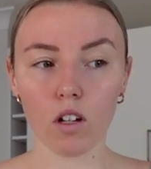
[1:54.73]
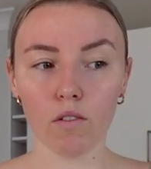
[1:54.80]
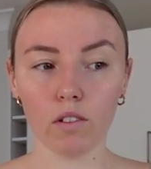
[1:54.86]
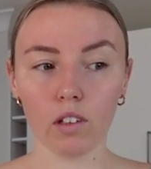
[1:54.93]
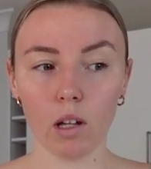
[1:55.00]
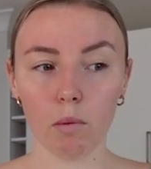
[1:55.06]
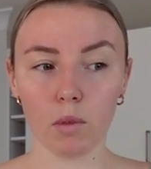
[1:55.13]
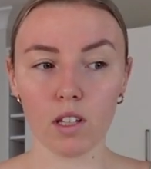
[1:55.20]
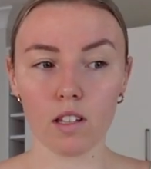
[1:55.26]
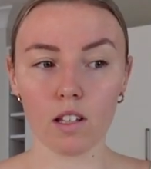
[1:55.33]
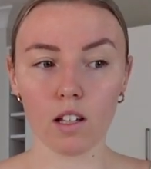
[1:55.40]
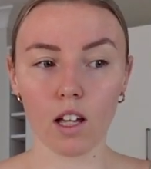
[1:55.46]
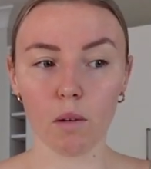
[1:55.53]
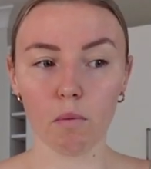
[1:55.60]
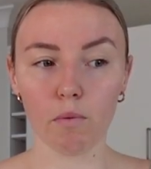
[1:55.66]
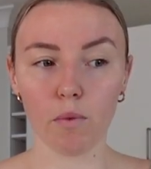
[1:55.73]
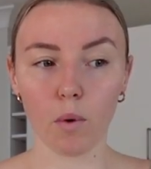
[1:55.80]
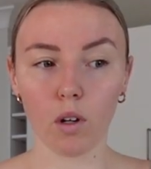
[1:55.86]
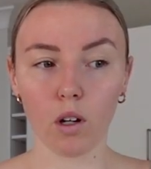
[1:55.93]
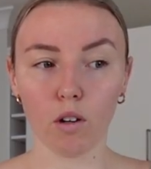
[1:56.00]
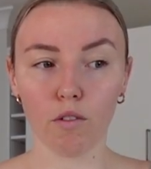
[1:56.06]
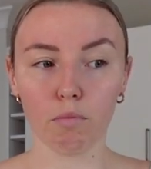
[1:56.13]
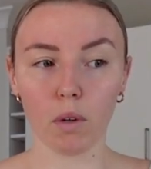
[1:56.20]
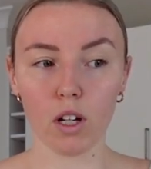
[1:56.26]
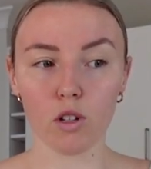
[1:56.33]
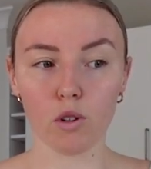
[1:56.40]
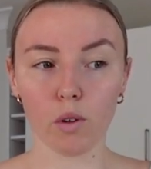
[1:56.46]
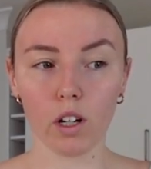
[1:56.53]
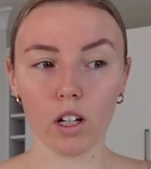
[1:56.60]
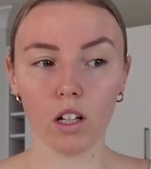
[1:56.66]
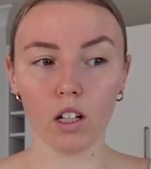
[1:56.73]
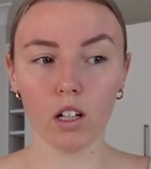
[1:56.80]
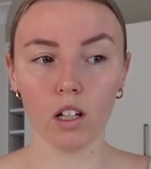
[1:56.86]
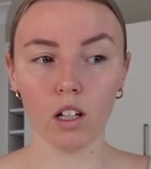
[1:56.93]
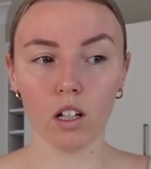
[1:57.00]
of lemons that keep falling off my tree,